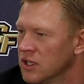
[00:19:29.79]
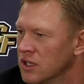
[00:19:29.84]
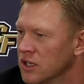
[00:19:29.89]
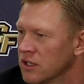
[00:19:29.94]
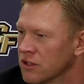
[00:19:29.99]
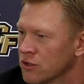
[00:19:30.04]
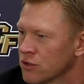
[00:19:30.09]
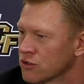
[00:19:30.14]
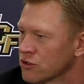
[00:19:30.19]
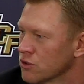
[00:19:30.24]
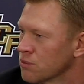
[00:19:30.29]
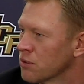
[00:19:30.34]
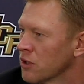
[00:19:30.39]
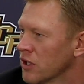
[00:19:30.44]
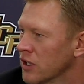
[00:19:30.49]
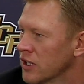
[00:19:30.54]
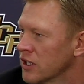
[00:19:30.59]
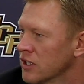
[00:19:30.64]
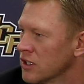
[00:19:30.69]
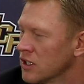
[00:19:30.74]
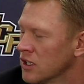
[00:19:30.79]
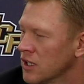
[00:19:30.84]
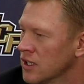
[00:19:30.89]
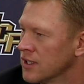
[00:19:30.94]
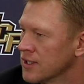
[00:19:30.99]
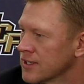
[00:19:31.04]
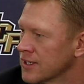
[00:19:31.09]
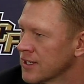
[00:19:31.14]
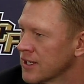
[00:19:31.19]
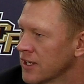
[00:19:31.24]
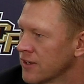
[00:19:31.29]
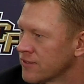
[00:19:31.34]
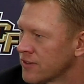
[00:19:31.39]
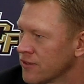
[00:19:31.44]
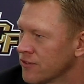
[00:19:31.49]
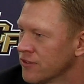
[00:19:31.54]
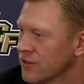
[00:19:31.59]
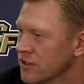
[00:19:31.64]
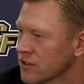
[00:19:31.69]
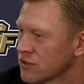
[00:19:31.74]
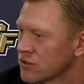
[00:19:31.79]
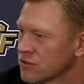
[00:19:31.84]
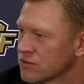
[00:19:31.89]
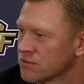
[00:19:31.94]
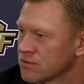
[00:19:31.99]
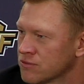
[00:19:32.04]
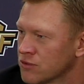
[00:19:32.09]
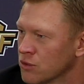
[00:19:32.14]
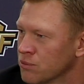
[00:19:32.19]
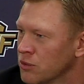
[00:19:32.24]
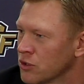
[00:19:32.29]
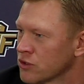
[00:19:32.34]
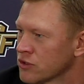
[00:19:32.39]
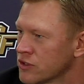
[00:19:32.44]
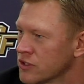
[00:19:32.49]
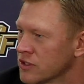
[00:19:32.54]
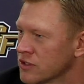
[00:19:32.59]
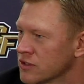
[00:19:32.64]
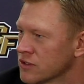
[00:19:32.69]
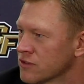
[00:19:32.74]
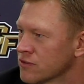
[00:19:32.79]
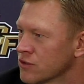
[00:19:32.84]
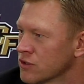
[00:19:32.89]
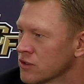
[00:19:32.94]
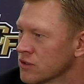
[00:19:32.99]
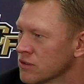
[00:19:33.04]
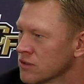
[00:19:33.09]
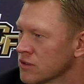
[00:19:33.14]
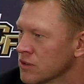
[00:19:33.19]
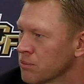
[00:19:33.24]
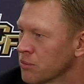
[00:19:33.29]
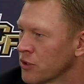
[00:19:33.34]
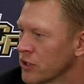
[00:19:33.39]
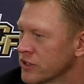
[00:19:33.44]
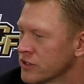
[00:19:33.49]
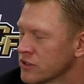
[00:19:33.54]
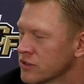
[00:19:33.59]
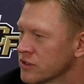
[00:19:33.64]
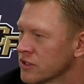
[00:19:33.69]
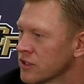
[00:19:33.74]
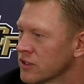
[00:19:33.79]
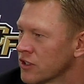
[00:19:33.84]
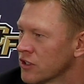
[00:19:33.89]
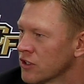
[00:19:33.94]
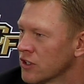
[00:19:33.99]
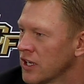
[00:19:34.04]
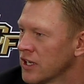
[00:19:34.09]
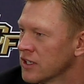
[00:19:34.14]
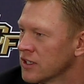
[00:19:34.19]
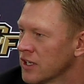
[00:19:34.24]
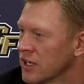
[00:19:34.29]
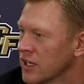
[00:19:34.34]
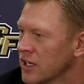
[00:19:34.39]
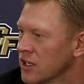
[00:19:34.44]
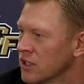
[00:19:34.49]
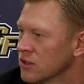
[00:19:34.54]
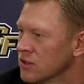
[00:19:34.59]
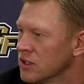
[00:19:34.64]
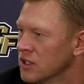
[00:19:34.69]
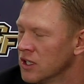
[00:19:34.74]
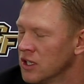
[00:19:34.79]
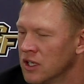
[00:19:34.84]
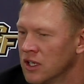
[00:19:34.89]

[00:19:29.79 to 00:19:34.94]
Others are probably going to have to finish football seasons for the places that they're at now.